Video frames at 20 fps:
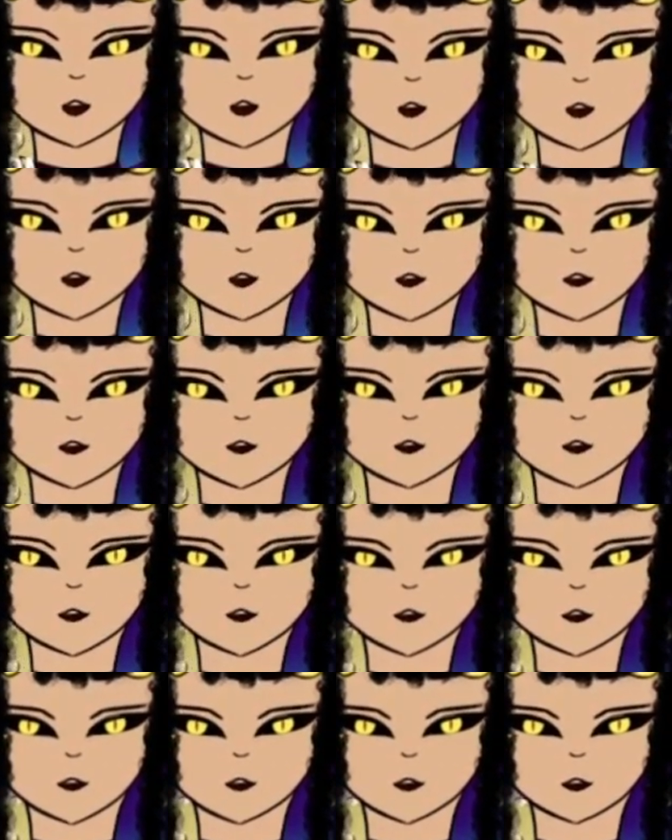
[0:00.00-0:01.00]

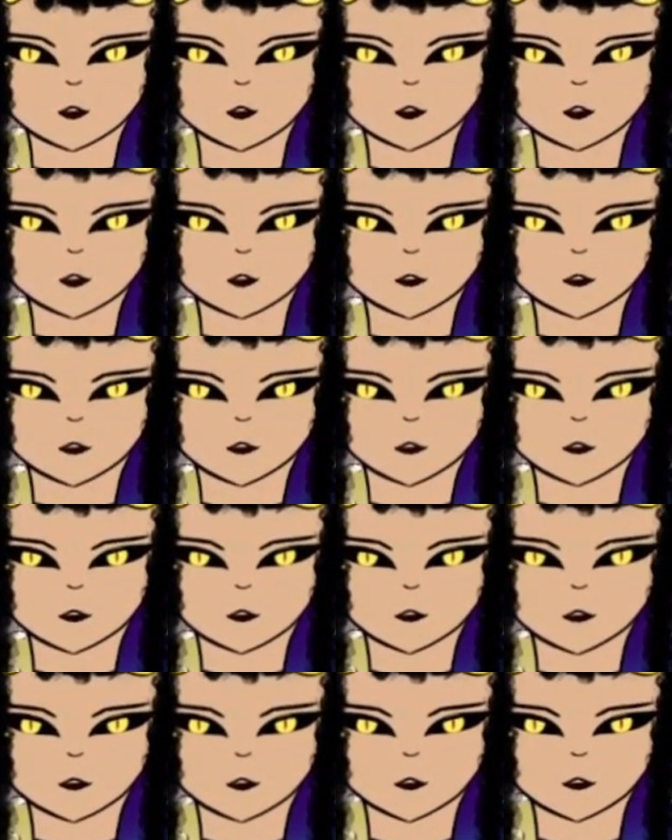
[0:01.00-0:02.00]

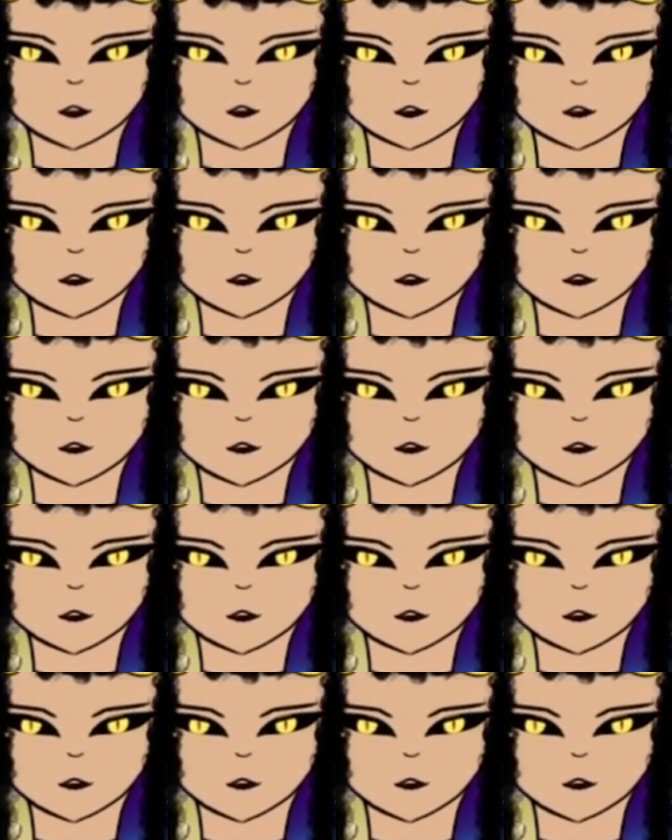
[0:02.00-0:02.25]
Nobody speaks.